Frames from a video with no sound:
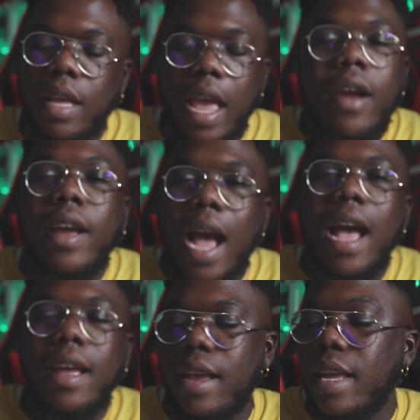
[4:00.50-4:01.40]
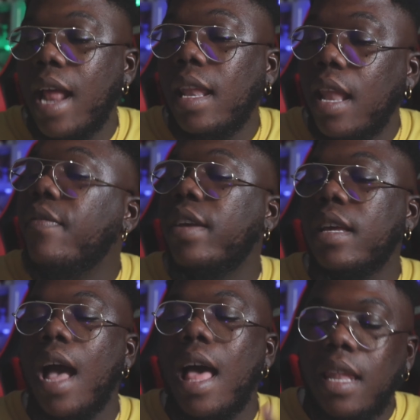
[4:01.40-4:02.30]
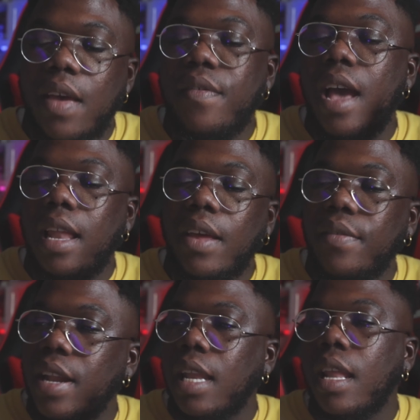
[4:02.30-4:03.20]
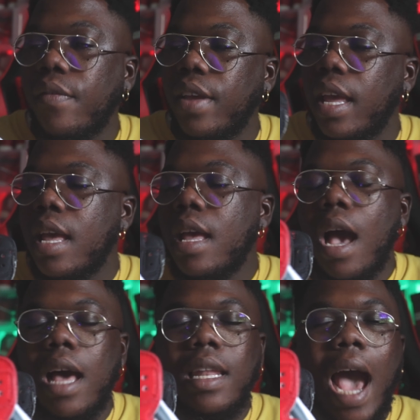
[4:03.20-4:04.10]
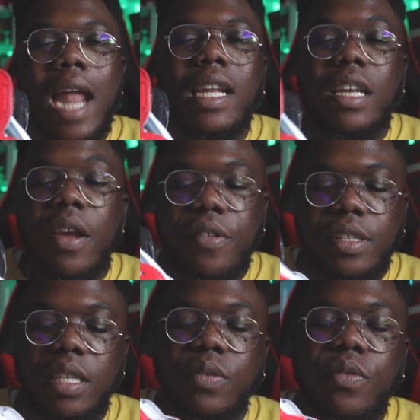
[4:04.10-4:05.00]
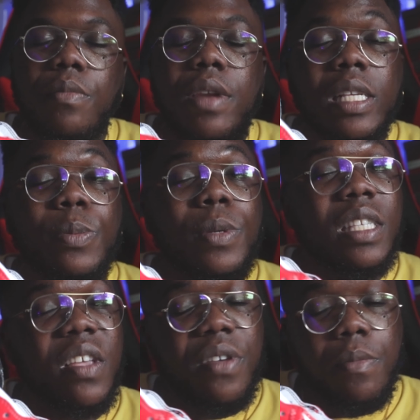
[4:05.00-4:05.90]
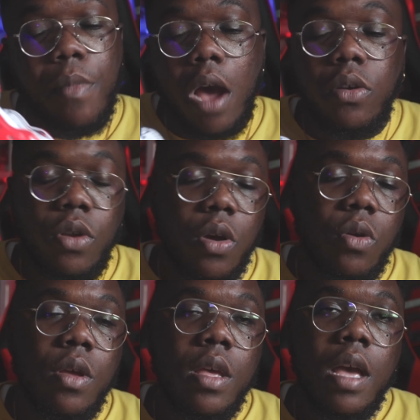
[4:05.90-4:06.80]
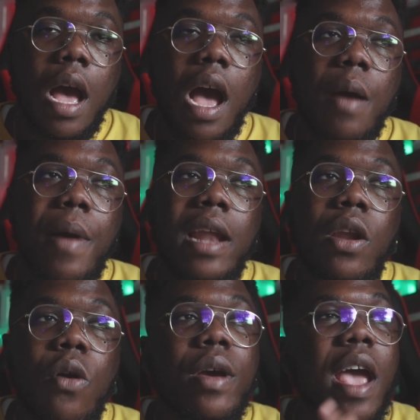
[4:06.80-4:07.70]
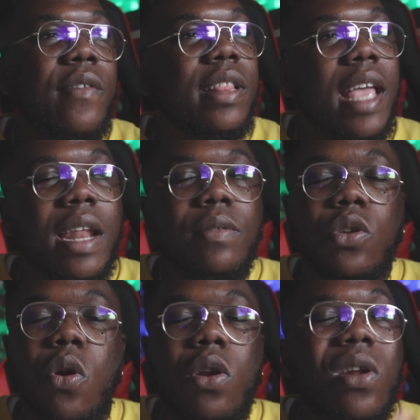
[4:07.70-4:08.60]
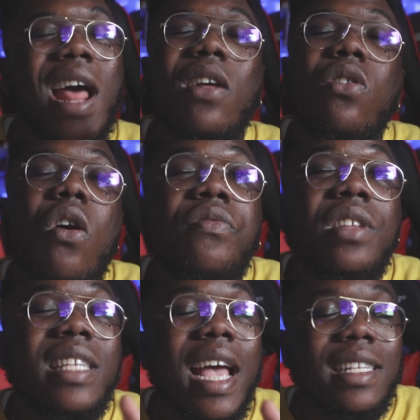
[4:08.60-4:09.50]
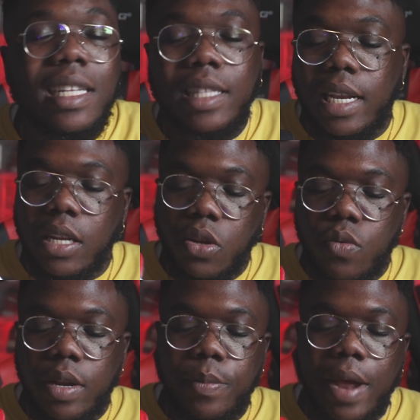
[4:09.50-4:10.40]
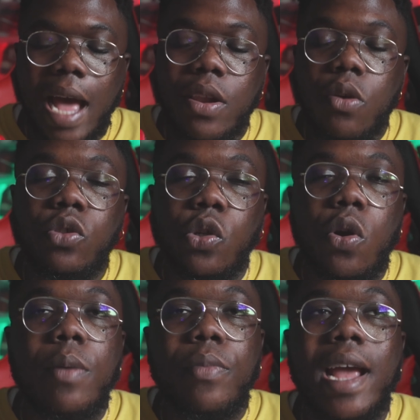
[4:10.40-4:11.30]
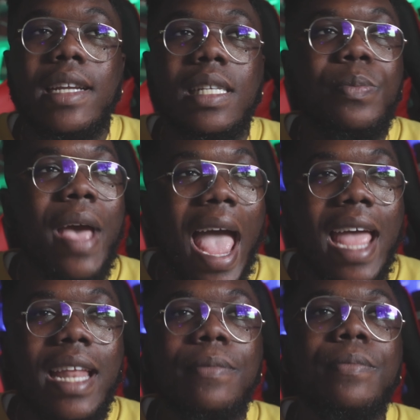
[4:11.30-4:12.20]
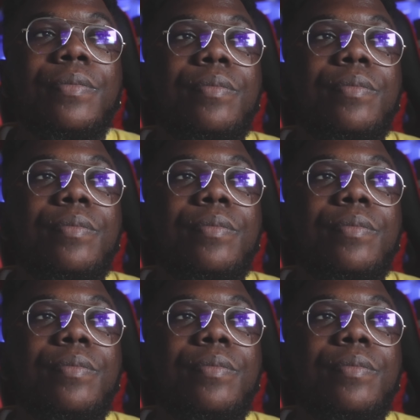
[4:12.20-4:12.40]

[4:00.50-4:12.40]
Air Kiy. And I love it. I love it. I love it. I love it. A lot of differences from this specific model, though. Um, I know with everything that was going on, I don't know if this has anything to do with it, but I know Jordan Brand is patent